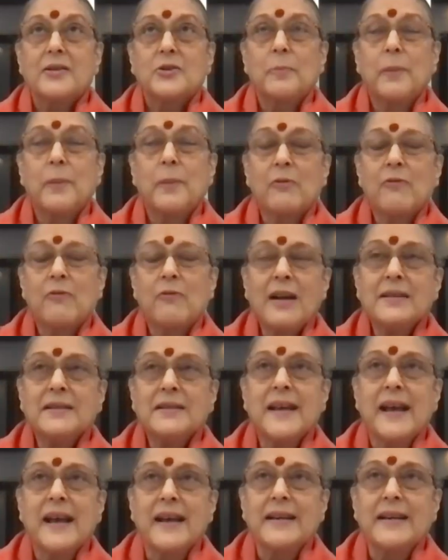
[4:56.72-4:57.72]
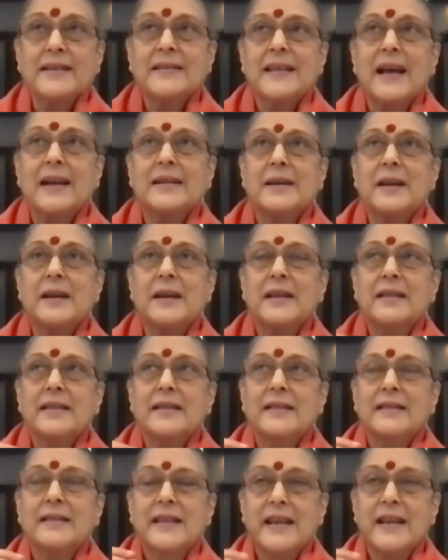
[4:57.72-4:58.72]
So Bhagavan says that
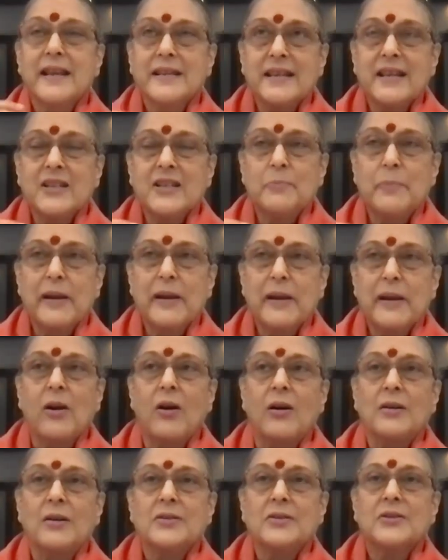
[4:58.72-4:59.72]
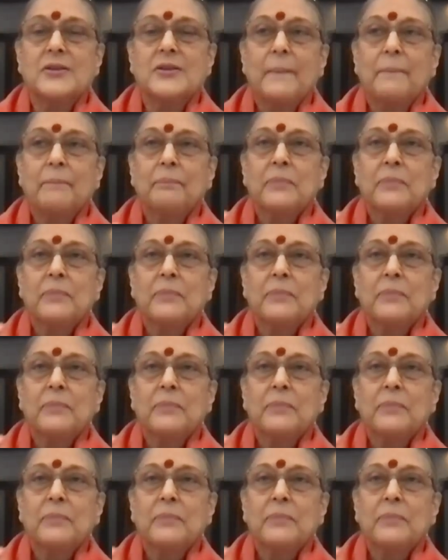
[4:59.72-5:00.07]
this is because